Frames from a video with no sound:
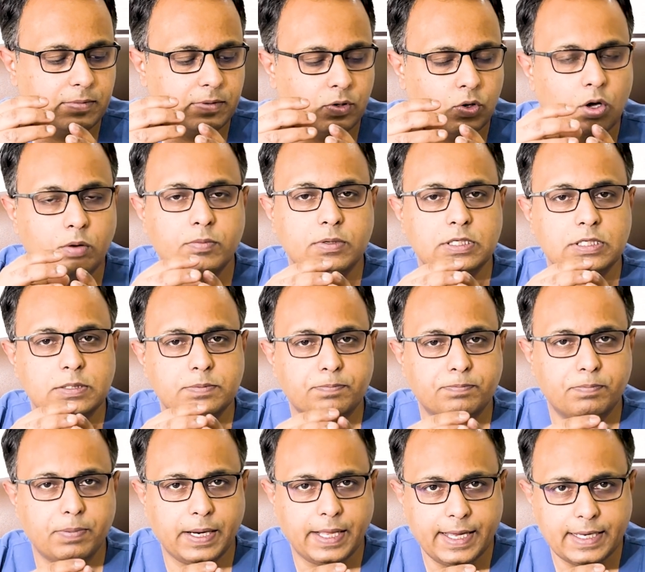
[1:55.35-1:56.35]
normal
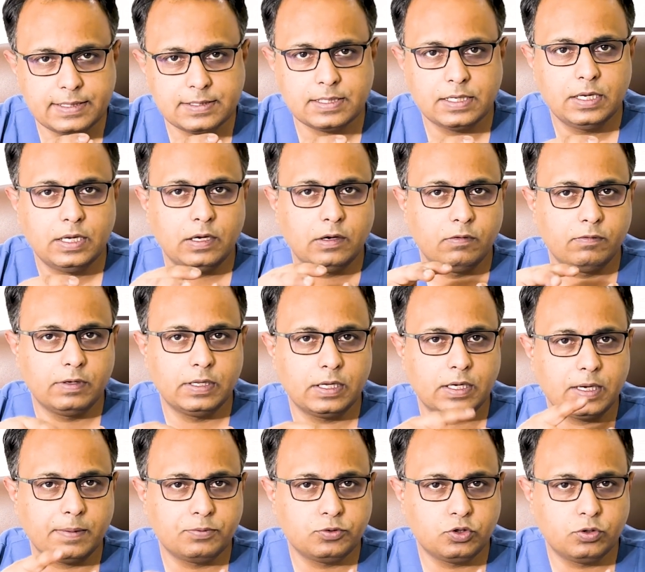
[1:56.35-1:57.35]
place where the
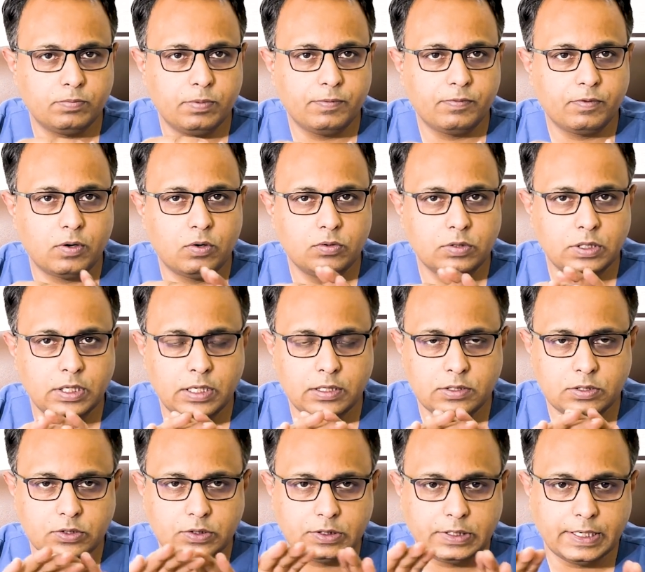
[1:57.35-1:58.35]
cup should be found.
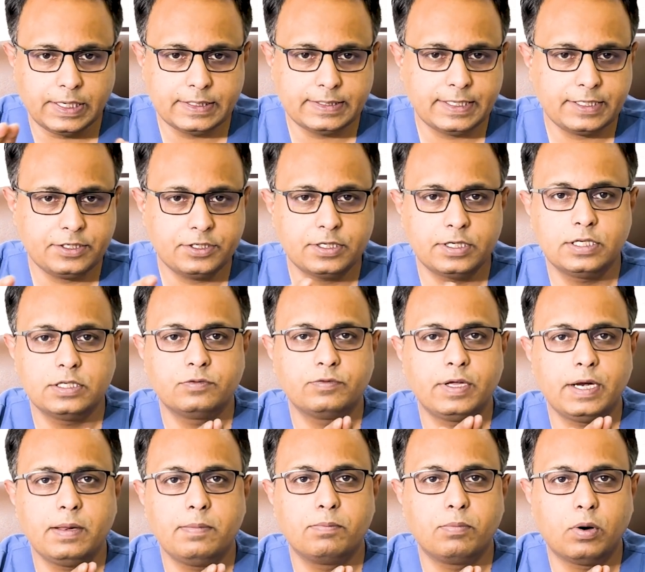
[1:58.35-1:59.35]
So the dissection is
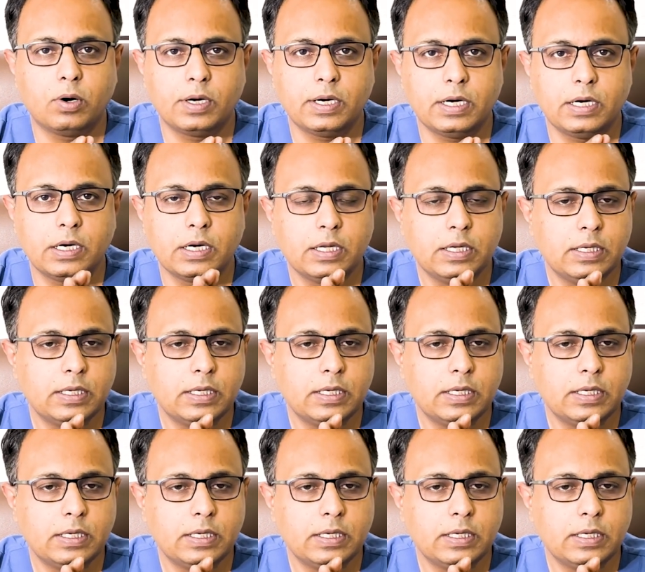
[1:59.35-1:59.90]
very important.